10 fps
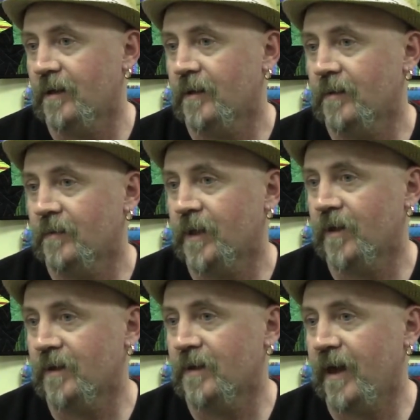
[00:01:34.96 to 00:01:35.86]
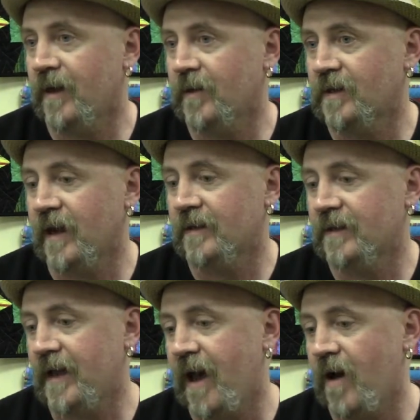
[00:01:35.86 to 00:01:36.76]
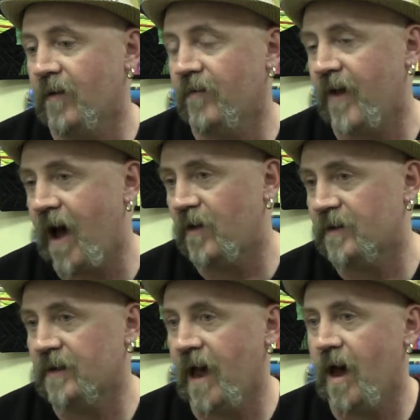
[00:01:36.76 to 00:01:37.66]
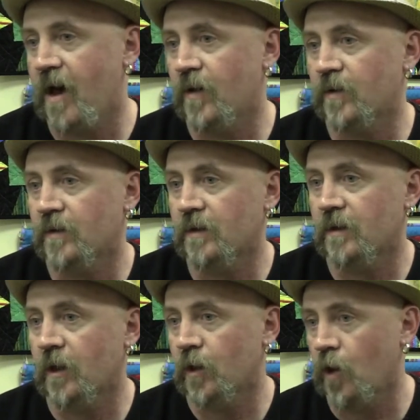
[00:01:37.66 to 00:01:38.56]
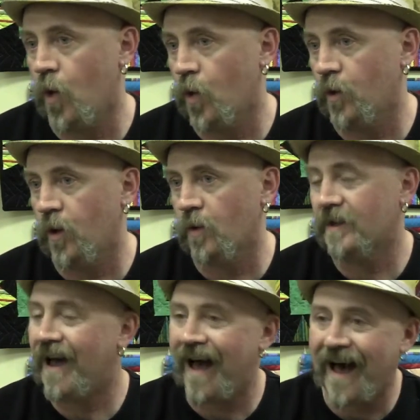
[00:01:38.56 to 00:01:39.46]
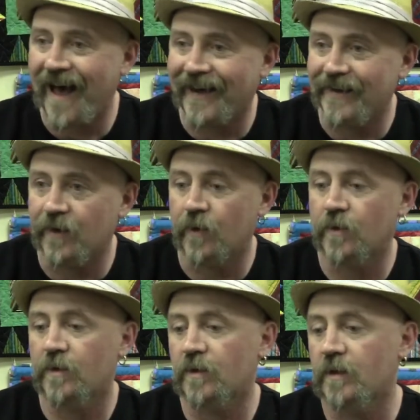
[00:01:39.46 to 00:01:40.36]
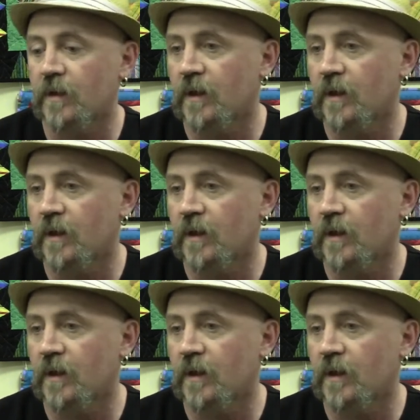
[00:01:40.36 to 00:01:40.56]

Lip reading: Mm-hmm. Because language has sound, vowel sounds, low notes, high notes,